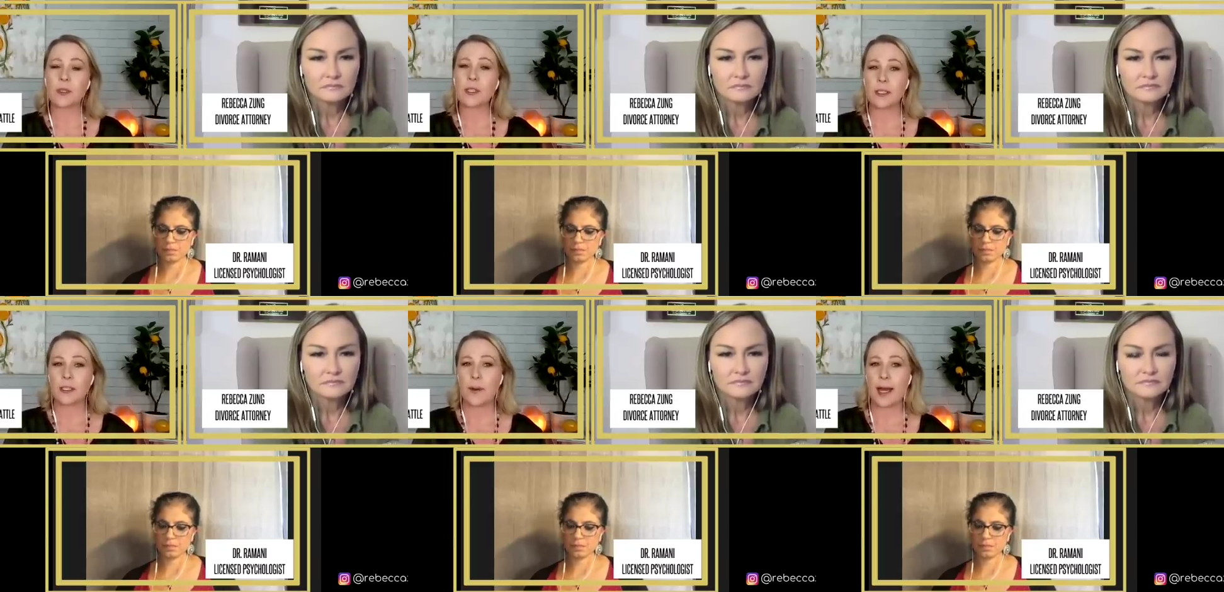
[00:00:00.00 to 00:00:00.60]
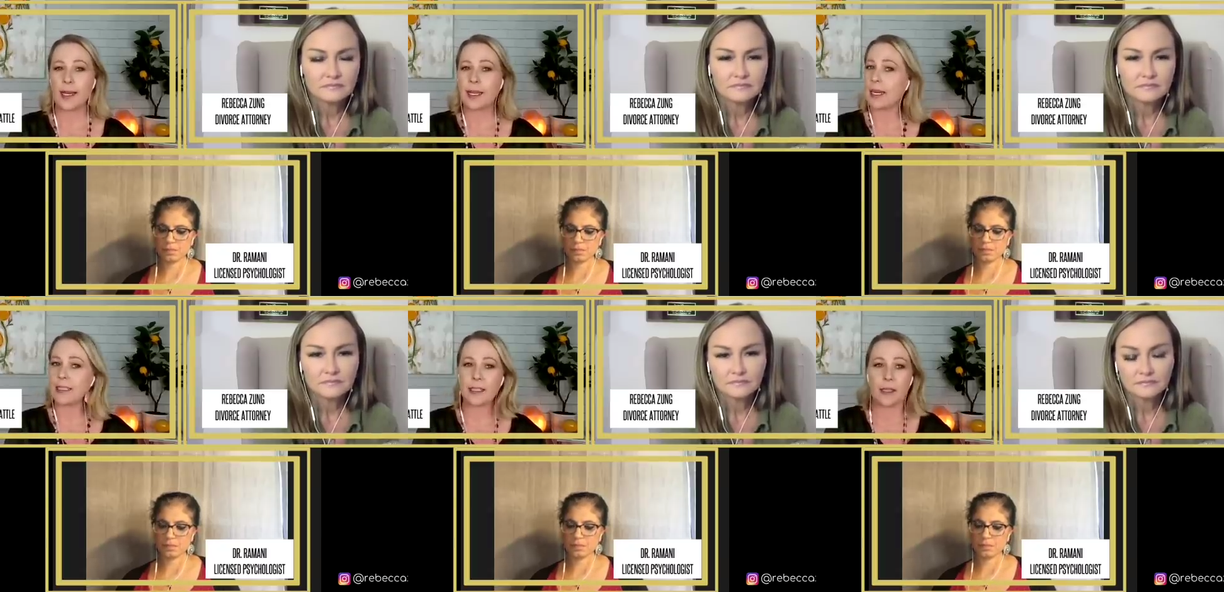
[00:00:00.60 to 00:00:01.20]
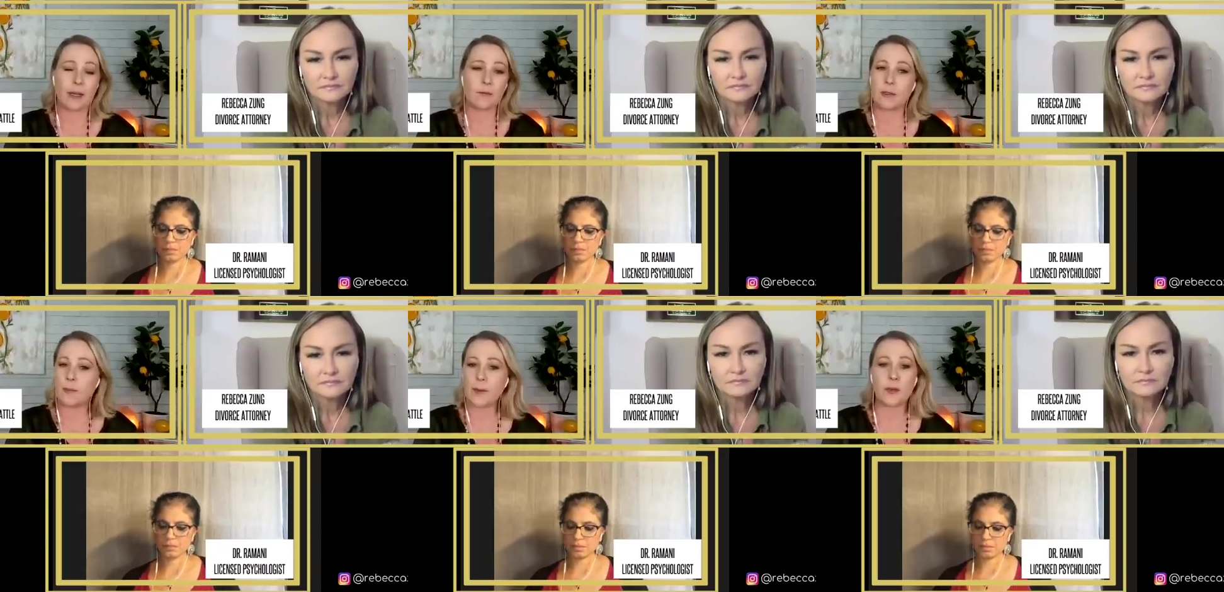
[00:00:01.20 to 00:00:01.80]
Speaker 1: were to look back, I don't I
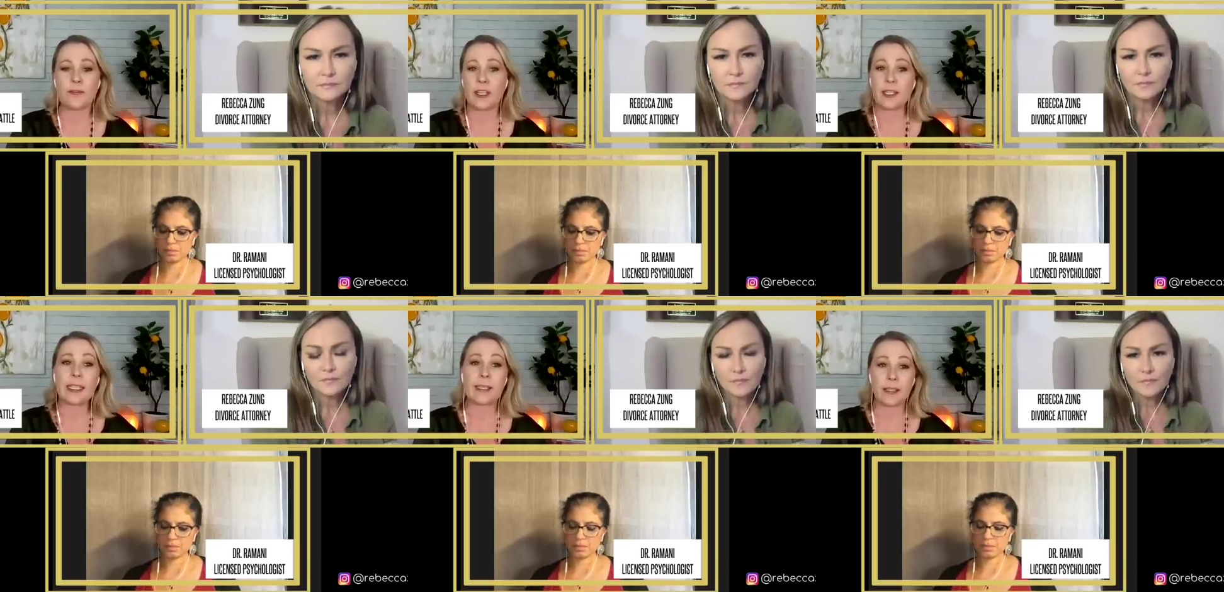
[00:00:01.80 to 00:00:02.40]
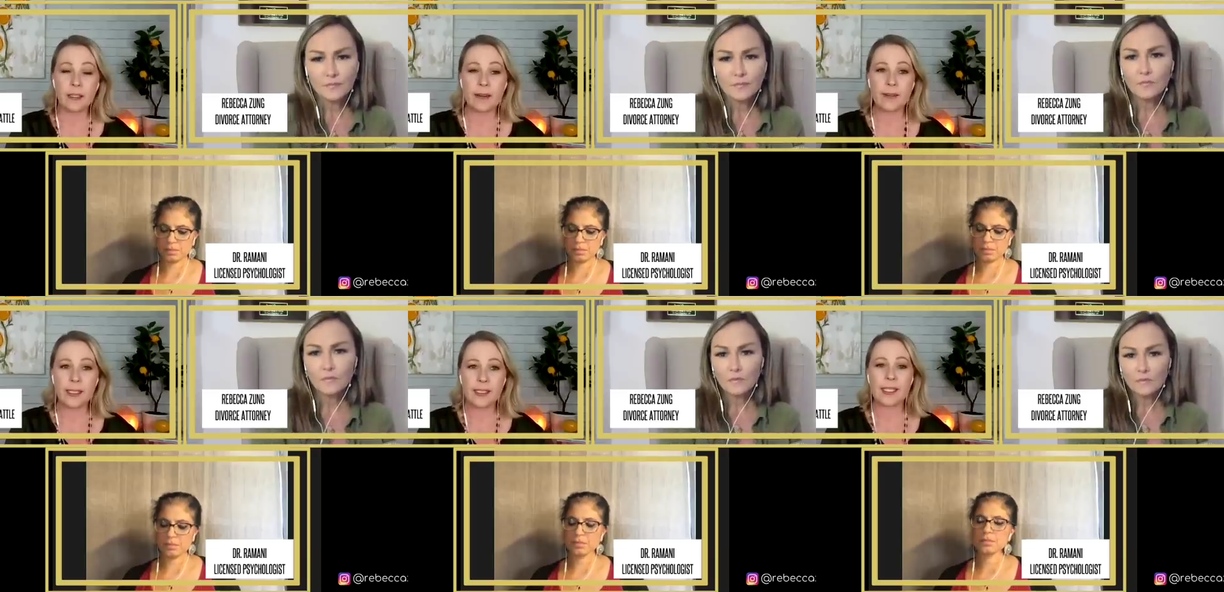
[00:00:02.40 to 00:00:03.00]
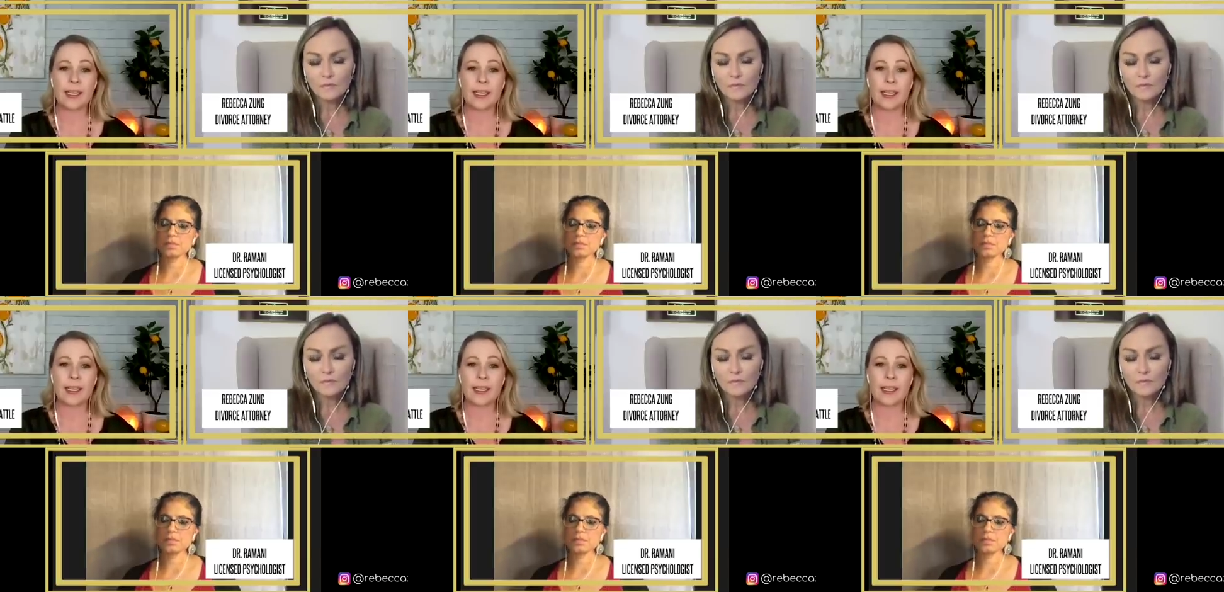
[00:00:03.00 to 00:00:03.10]
remember very little of it.